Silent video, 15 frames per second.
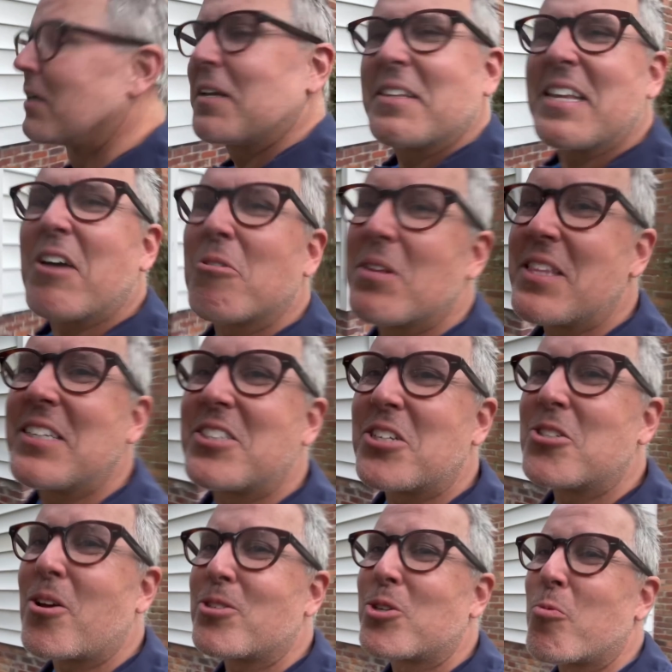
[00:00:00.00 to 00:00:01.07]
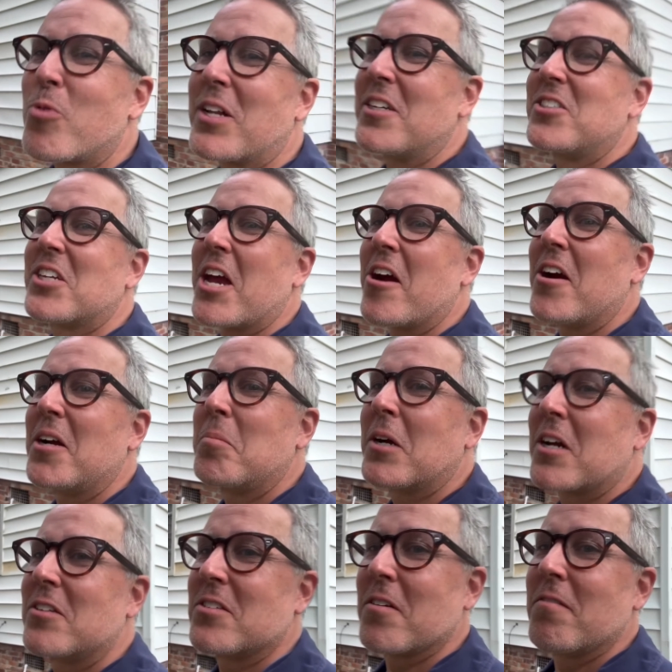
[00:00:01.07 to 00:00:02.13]
now this is also really scary
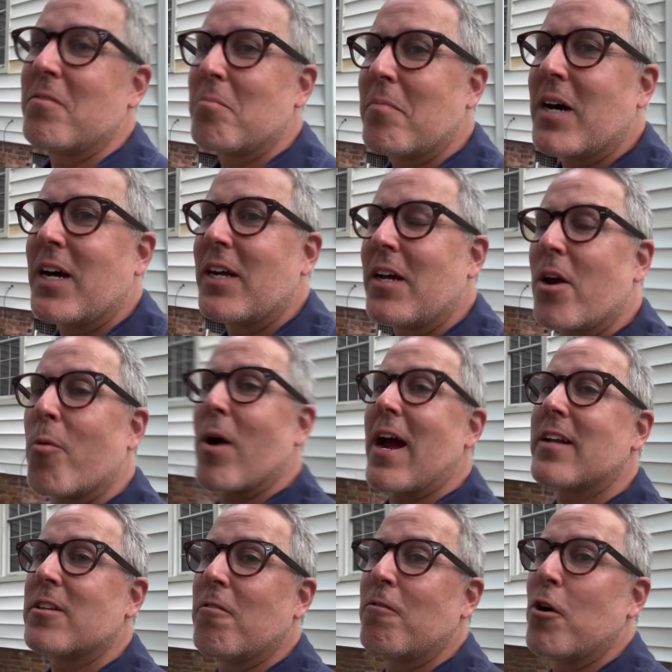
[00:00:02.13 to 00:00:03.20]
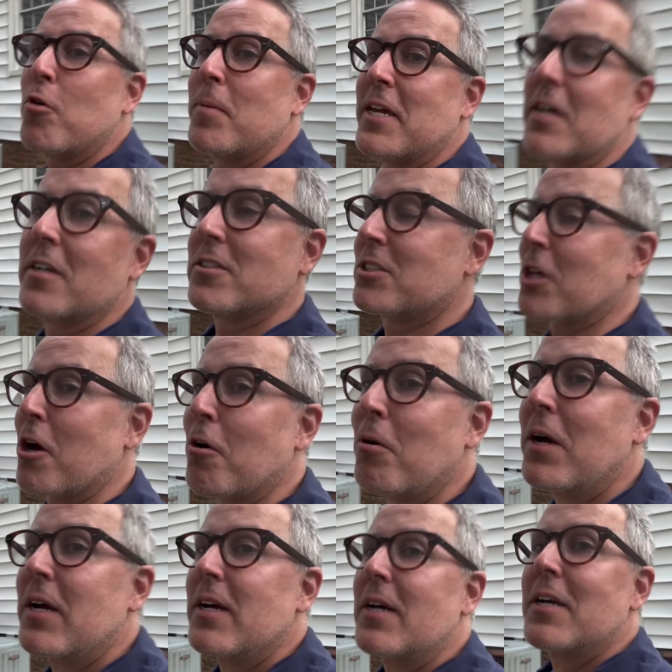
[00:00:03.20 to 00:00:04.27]
because of my arachnophobia. So
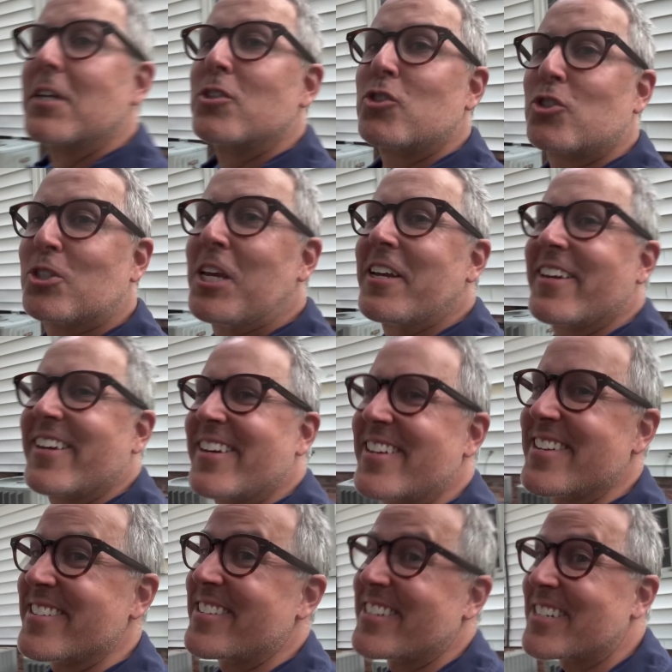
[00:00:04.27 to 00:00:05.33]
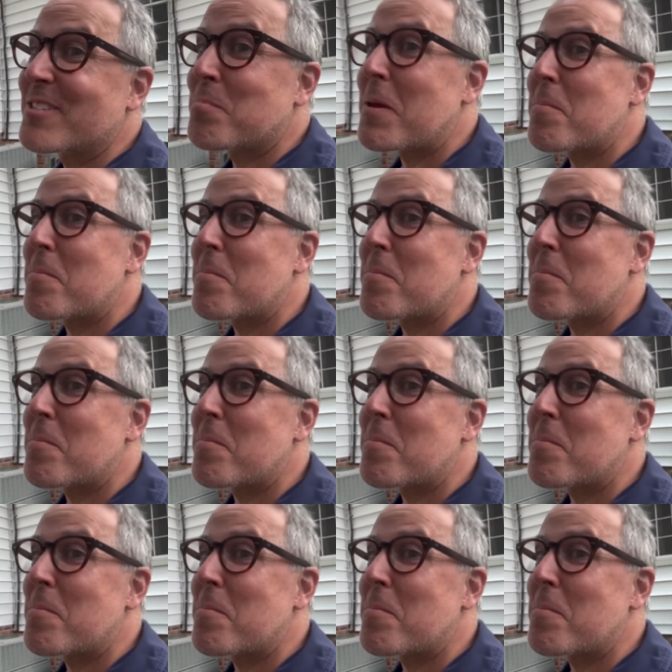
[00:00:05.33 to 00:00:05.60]
just be